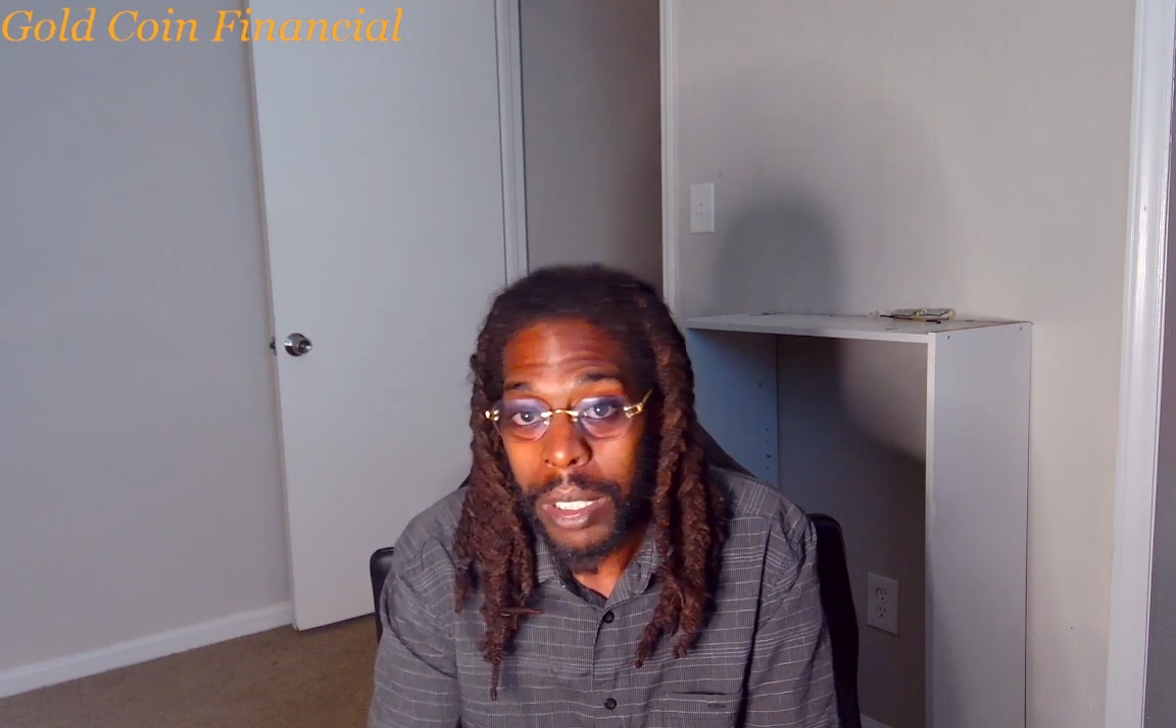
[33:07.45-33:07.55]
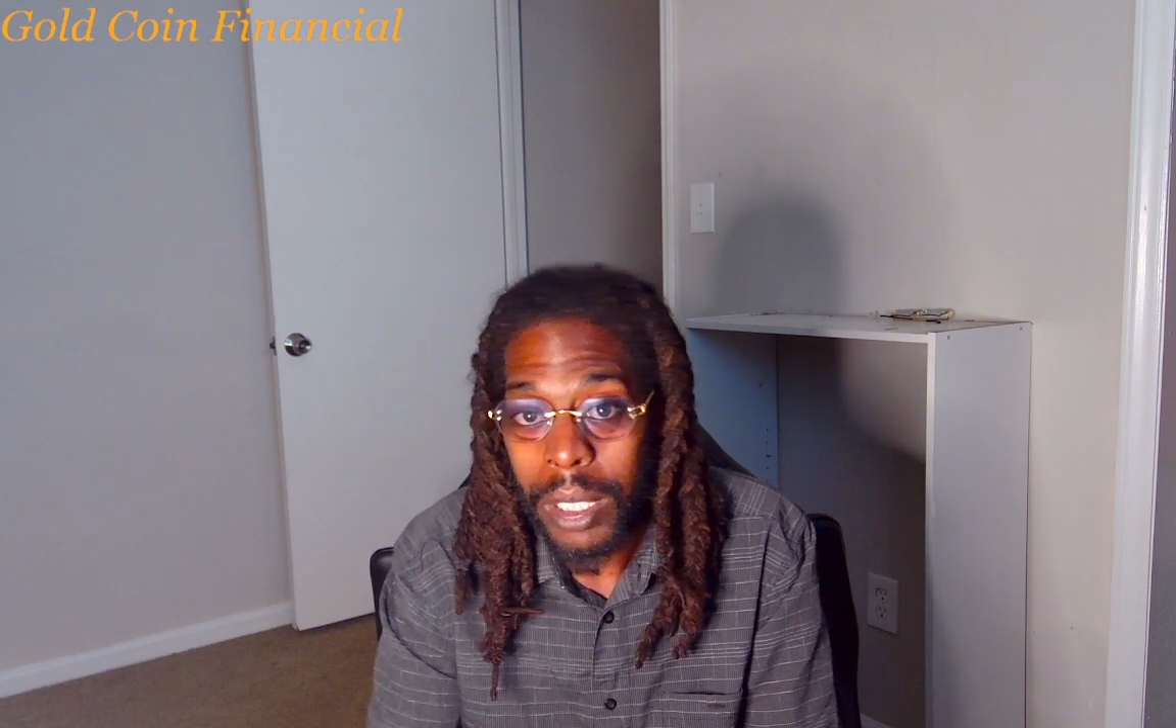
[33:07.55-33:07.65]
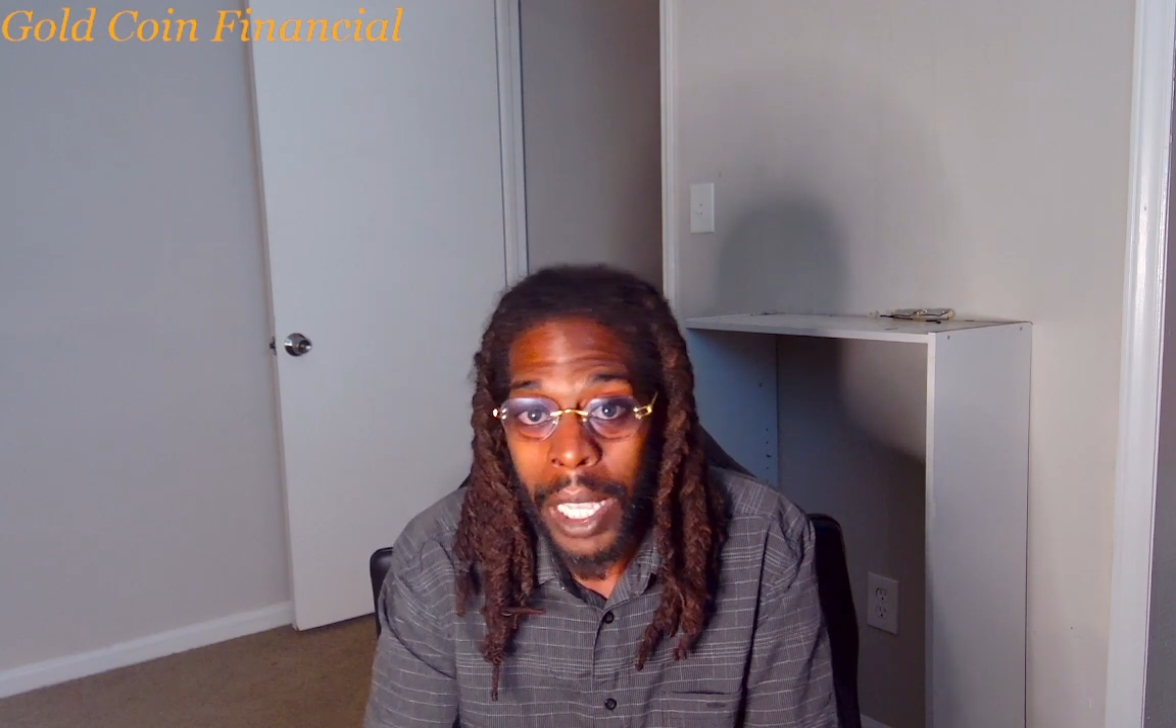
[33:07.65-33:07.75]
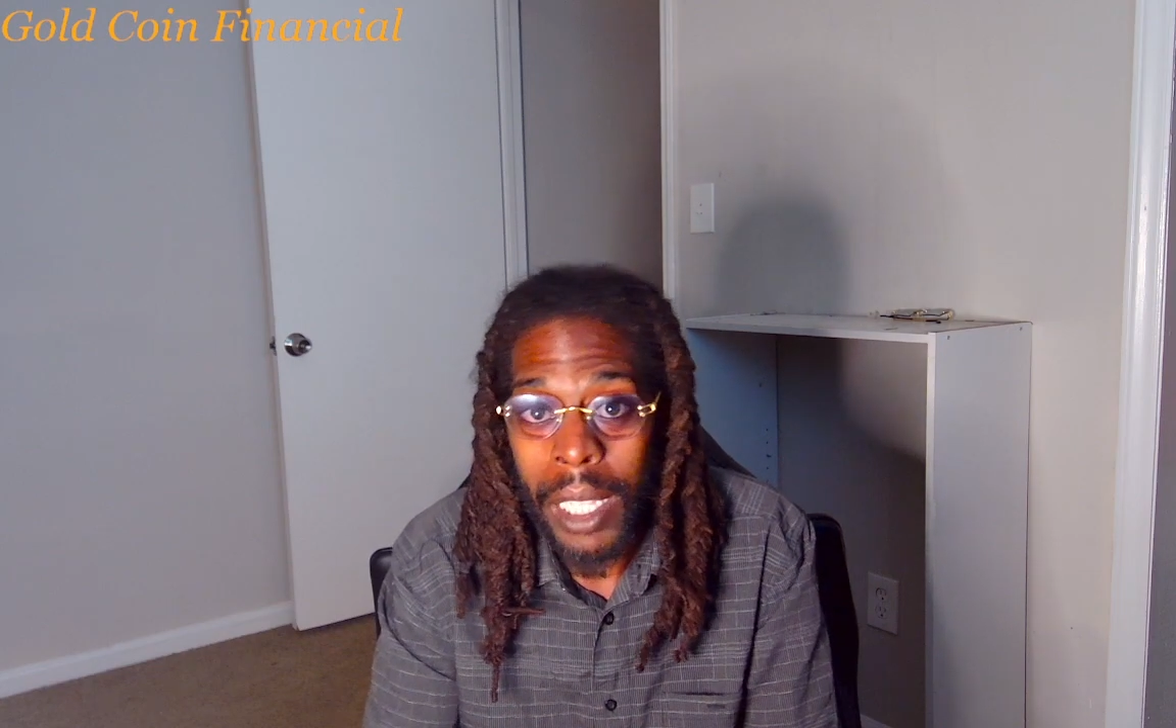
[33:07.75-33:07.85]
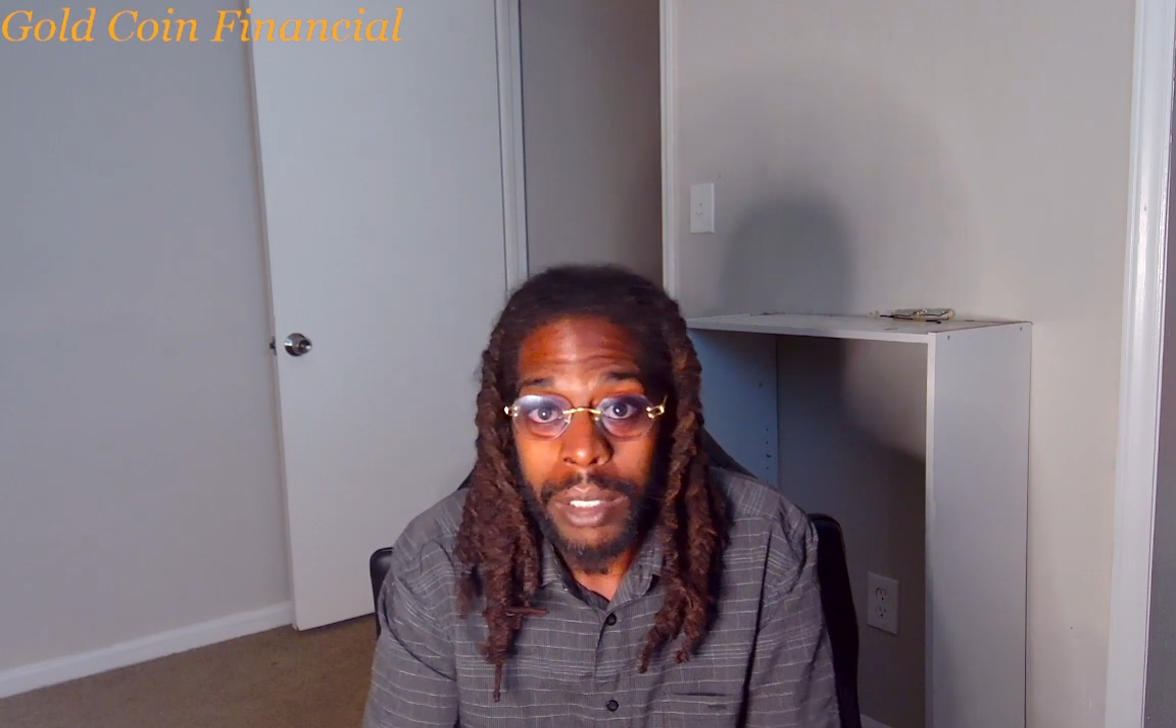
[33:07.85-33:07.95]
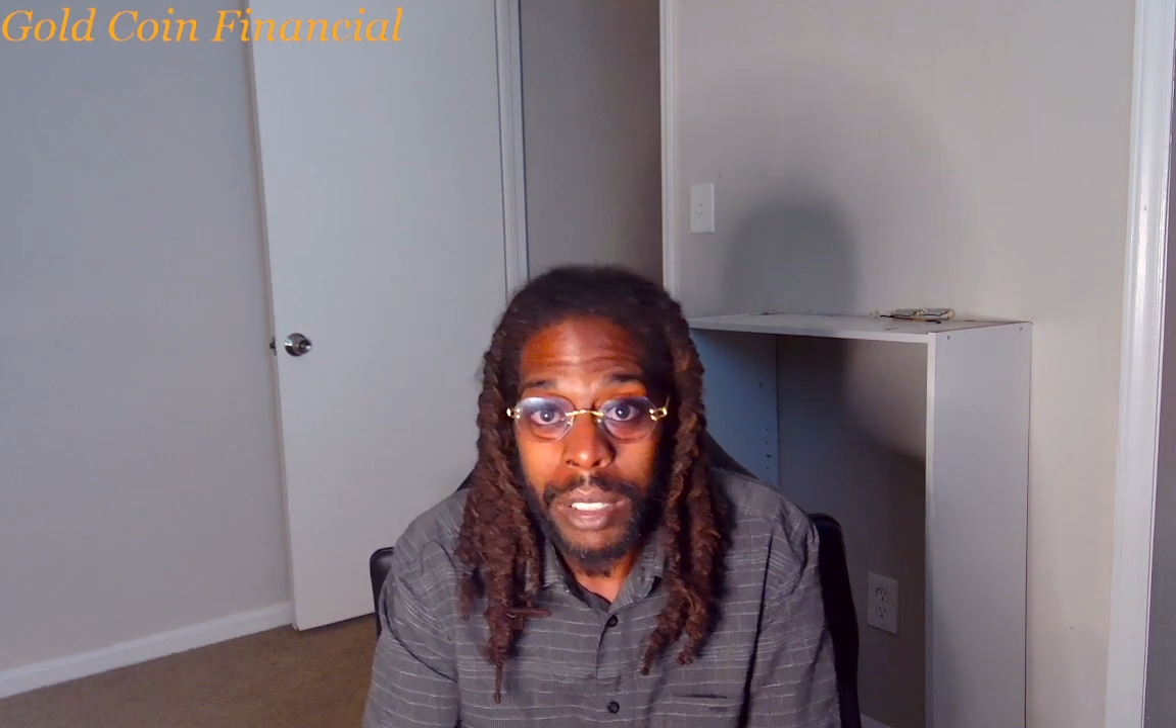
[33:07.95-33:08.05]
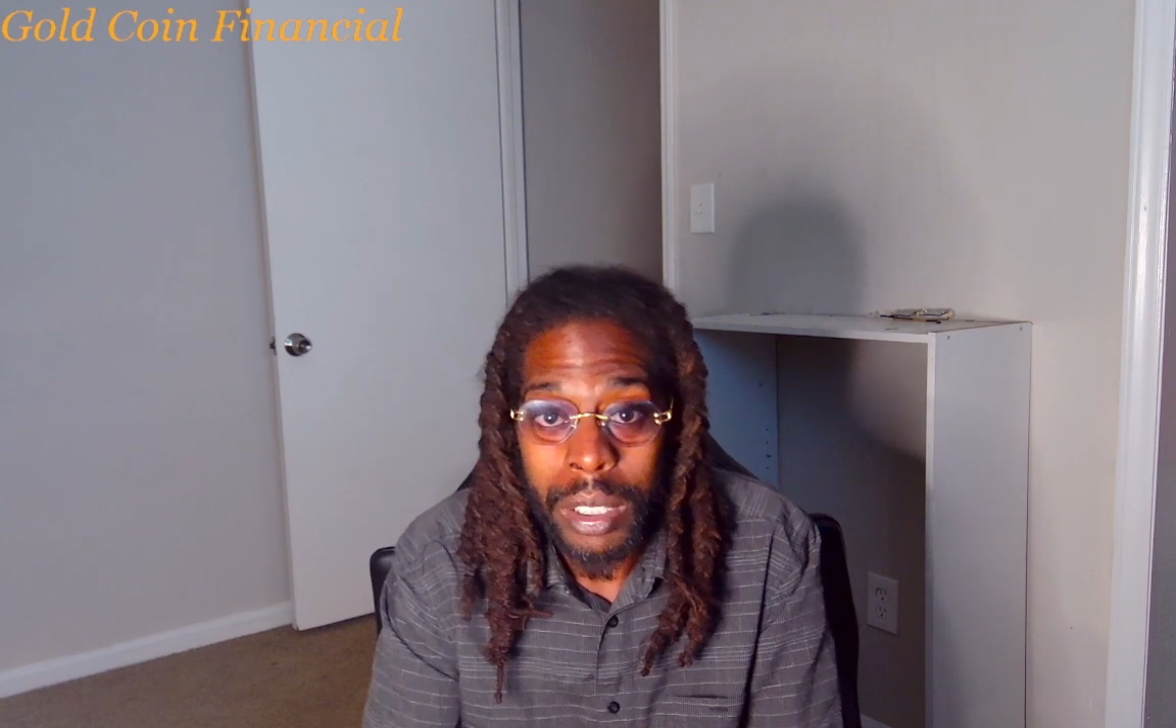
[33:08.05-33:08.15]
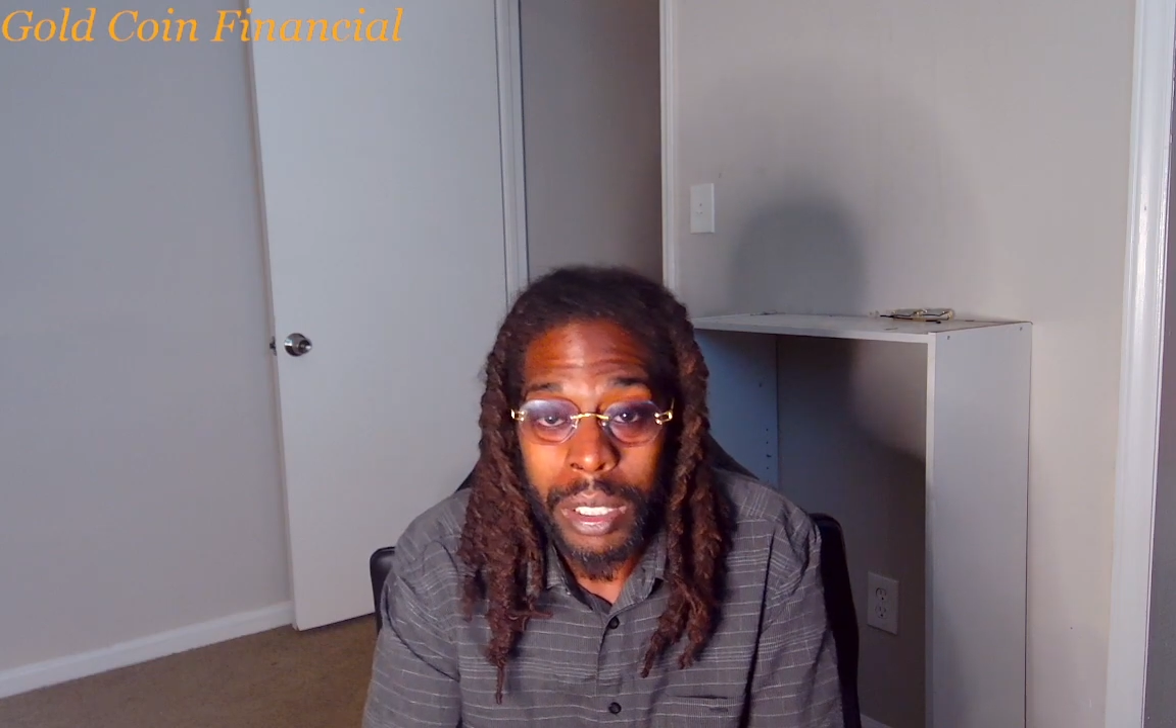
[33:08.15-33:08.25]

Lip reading: at to